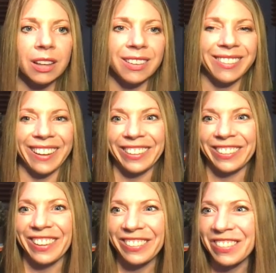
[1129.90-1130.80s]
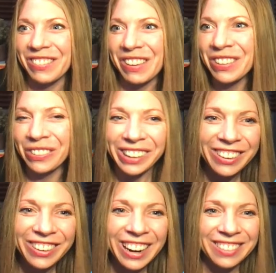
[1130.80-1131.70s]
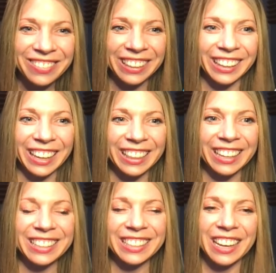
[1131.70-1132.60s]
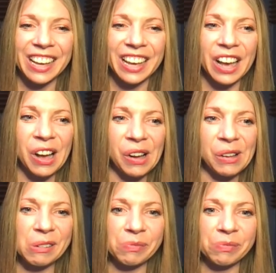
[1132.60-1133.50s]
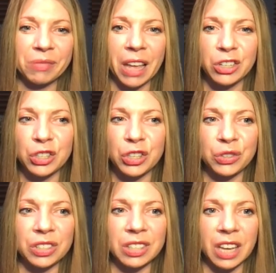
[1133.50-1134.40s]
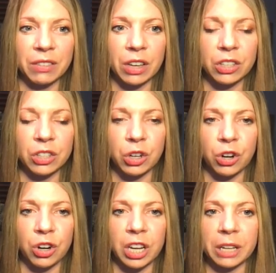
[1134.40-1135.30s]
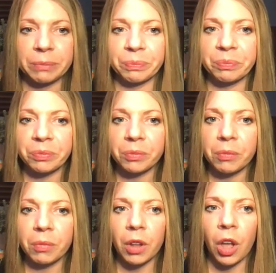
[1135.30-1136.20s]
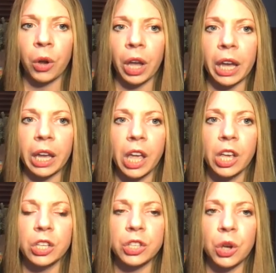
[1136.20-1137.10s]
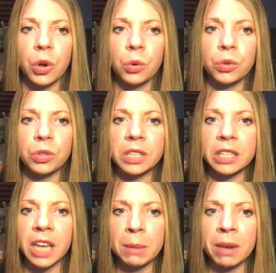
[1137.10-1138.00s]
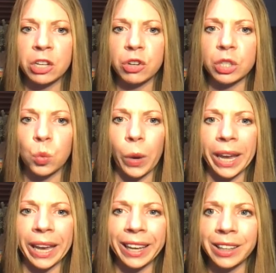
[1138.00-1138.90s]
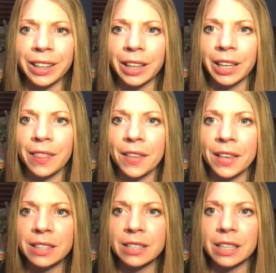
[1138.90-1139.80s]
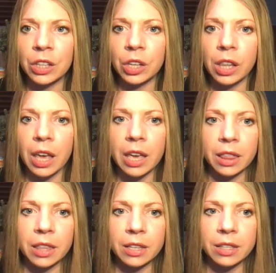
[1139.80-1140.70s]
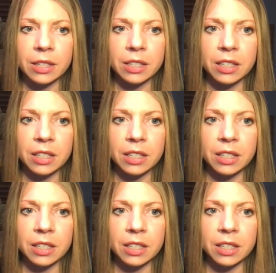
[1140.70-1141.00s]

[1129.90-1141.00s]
I don't know. Maybe you'll want to create something like this and just use this as kind of a starter kit. Okay, so CTA matrix. Well, this doesn't look like this CTA